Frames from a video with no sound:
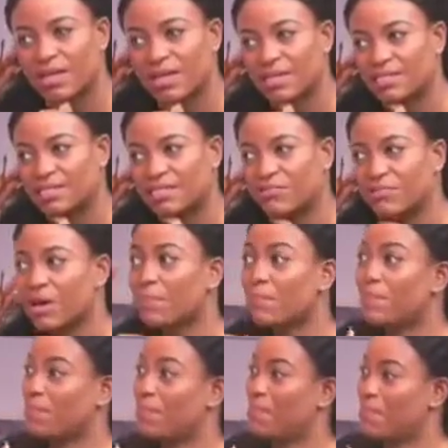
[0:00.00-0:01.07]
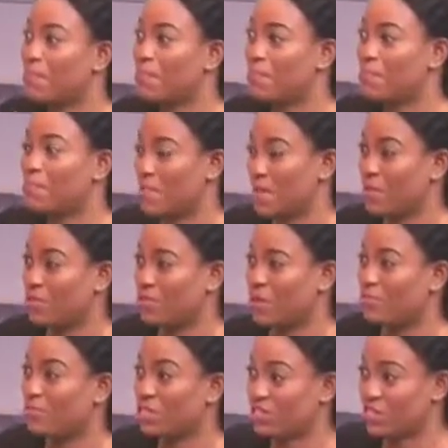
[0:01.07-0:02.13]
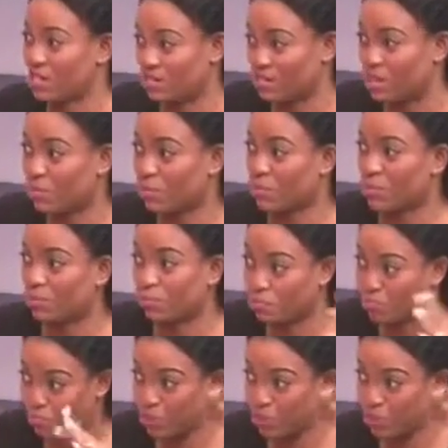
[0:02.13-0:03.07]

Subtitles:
serial murderer, which is an example,